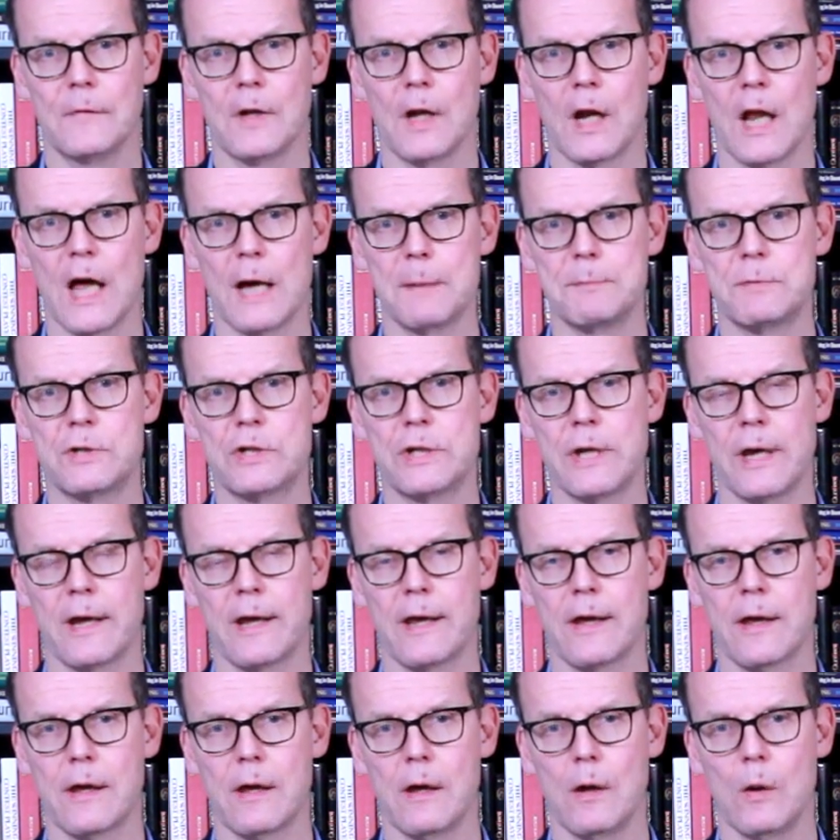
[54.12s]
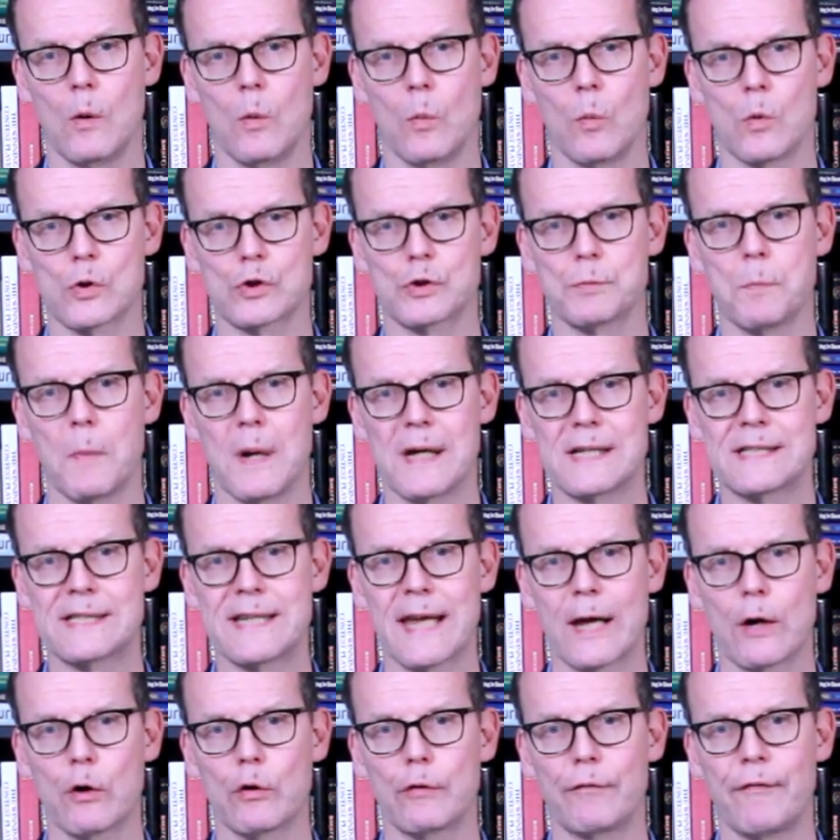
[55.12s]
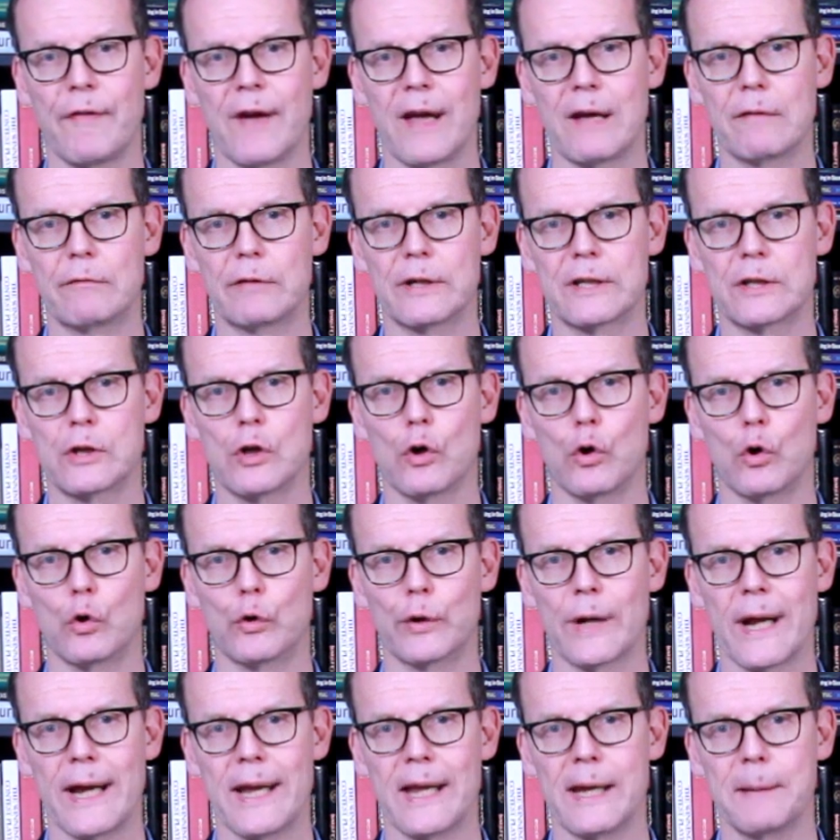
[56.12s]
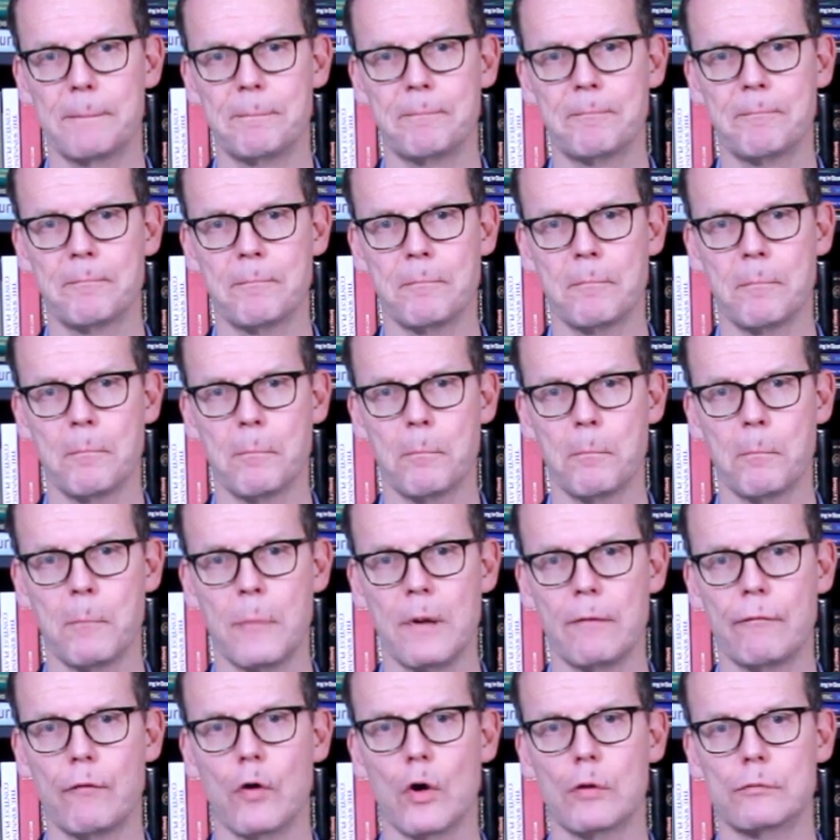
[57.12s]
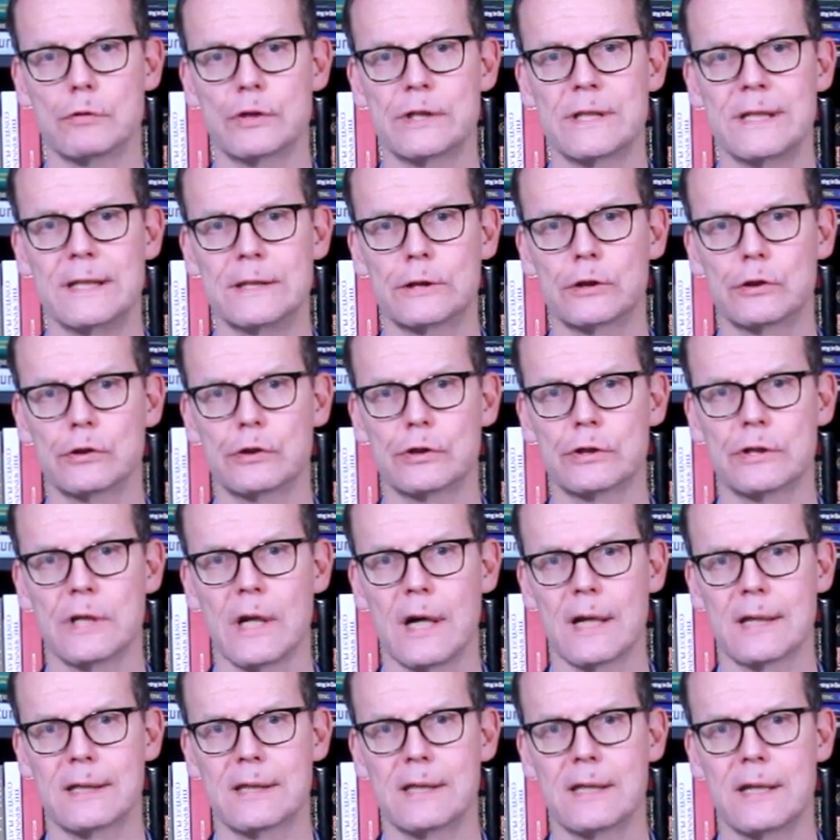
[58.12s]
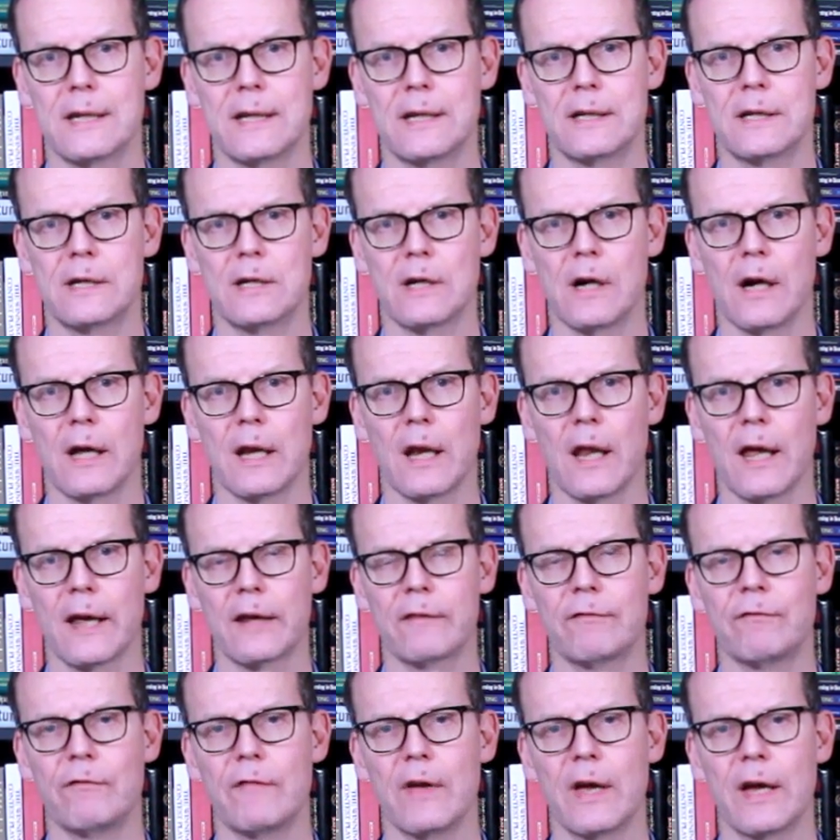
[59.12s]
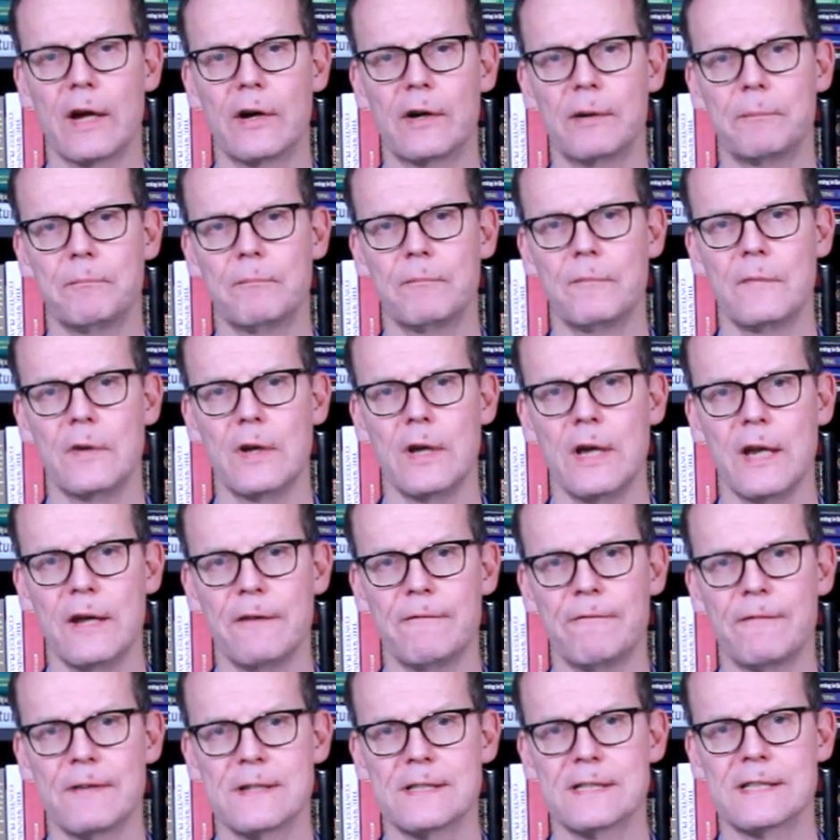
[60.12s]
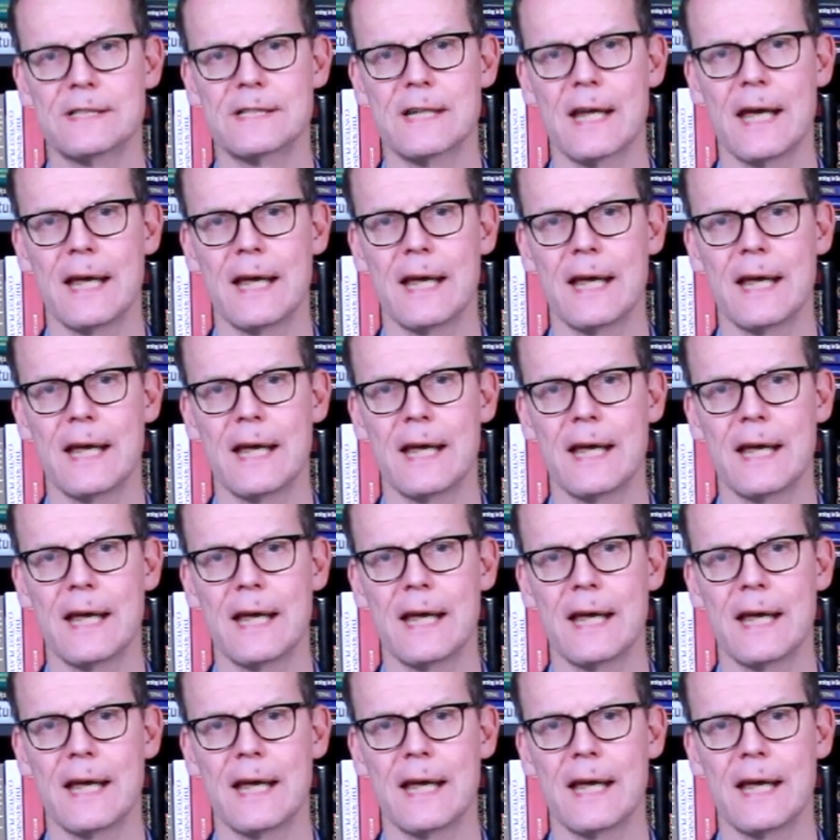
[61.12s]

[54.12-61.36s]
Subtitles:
Leipzig was my second favorite already before the season started. I liked their defense